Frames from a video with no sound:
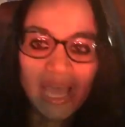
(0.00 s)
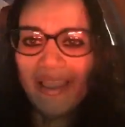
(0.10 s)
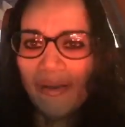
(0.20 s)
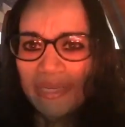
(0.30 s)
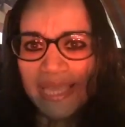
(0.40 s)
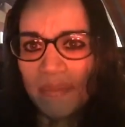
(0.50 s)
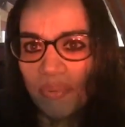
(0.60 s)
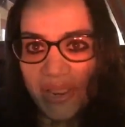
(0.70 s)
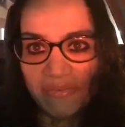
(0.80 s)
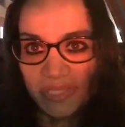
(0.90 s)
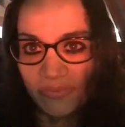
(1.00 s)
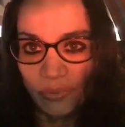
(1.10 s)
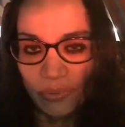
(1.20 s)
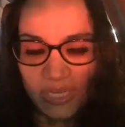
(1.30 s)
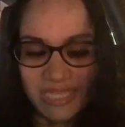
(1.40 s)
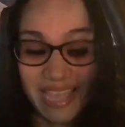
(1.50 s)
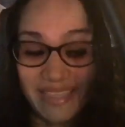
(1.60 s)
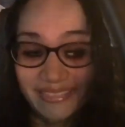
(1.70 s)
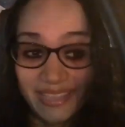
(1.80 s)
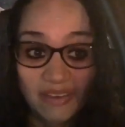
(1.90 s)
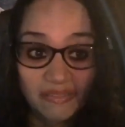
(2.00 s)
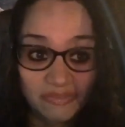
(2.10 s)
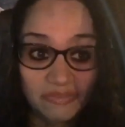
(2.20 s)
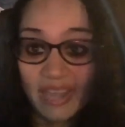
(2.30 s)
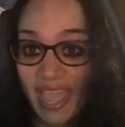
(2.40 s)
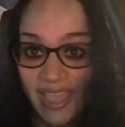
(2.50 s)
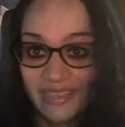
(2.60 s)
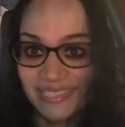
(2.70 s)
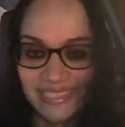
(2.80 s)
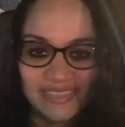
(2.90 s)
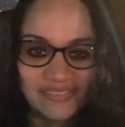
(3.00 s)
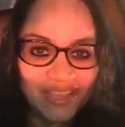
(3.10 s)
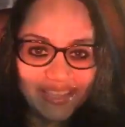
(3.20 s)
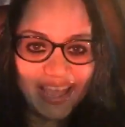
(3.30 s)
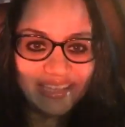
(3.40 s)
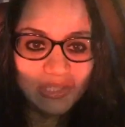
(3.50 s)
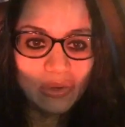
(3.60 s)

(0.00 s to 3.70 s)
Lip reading: I always get breakfast food because I love eggs and stuff like that.